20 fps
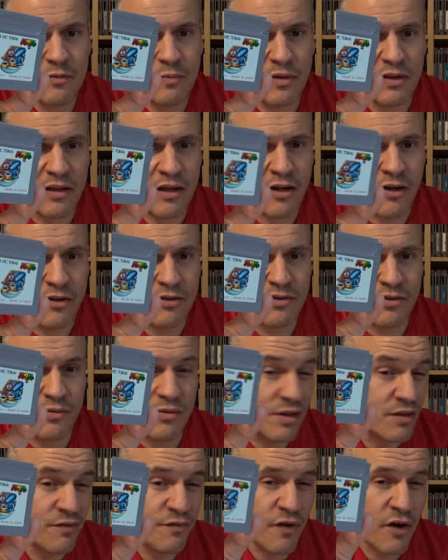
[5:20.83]
but they also
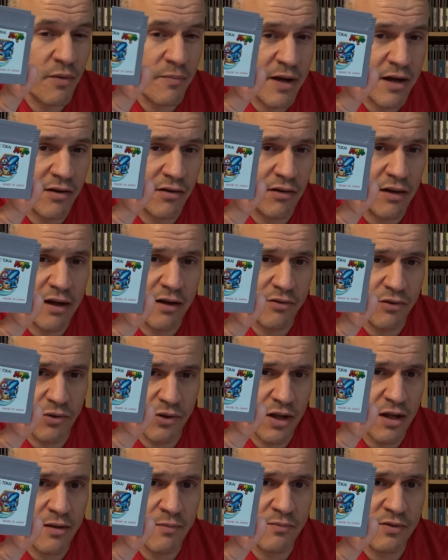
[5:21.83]
did farm out a lot of their
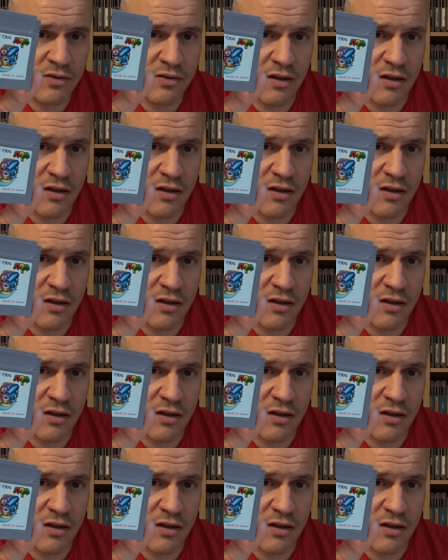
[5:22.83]
games